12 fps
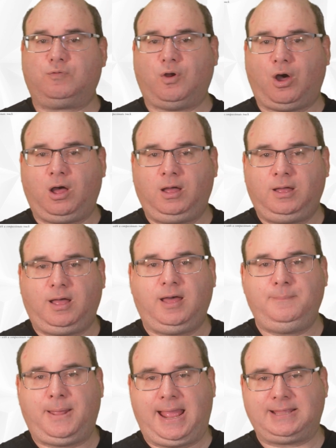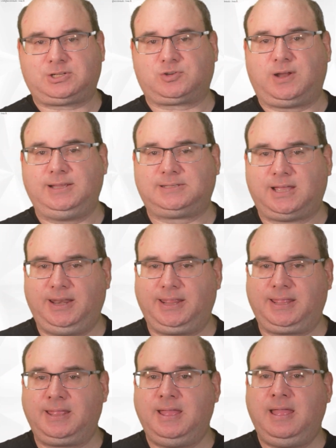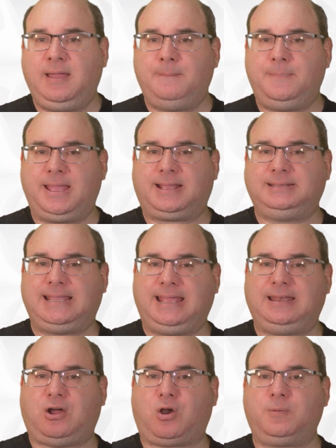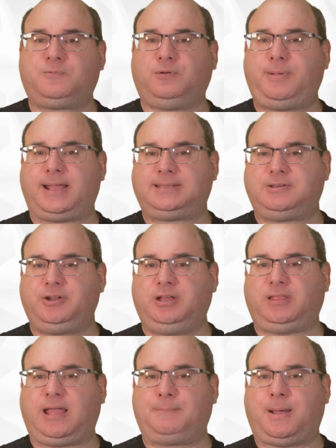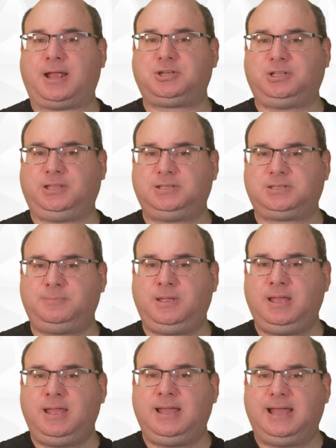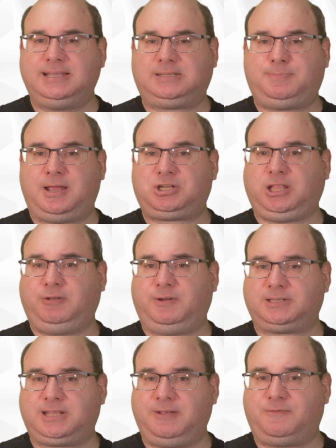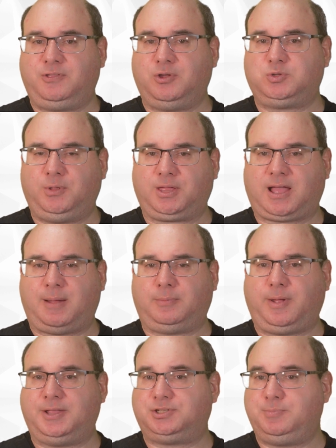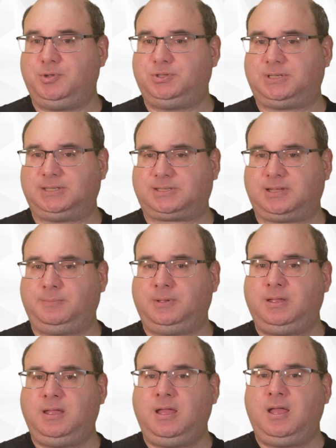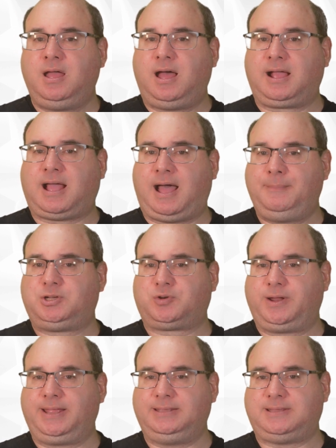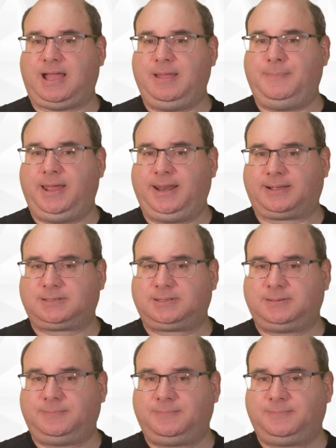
Raw, unpasteurized honey may contain harmful bacteria like botulism, especially risky for those with a compromised immune system, a common trait in diabetics.